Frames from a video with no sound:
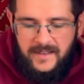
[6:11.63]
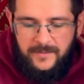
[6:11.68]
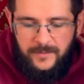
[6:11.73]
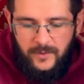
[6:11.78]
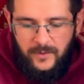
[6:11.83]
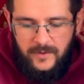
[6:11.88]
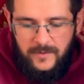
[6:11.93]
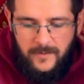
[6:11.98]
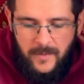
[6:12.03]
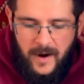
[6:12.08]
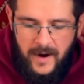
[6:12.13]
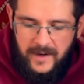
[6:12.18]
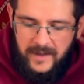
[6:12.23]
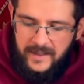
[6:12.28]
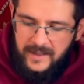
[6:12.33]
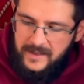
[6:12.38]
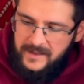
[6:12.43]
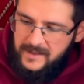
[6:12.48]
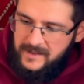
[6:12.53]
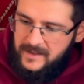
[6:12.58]
bookmark
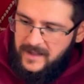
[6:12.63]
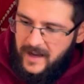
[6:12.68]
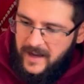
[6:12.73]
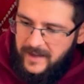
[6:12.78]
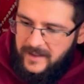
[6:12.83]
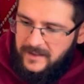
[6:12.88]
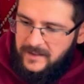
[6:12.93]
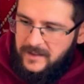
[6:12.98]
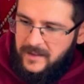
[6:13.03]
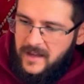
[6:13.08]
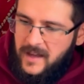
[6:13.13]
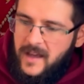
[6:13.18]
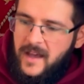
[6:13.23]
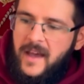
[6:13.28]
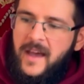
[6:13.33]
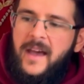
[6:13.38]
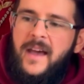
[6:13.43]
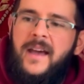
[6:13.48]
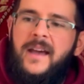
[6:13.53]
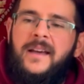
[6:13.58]
inside,
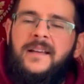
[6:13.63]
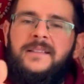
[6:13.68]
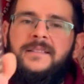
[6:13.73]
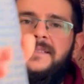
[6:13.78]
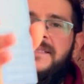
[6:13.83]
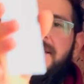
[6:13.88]
and